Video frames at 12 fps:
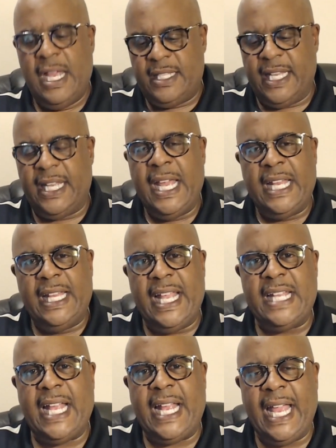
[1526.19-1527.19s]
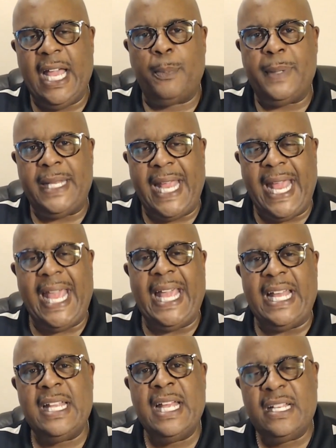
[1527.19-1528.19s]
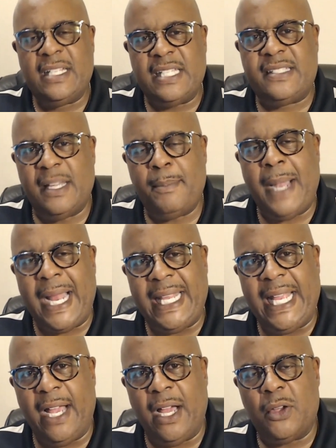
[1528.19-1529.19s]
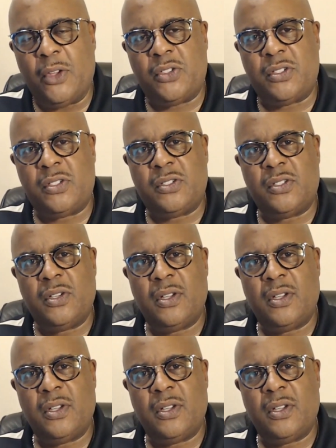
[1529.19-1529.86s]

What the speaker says: to lend a helping hand to somebody else.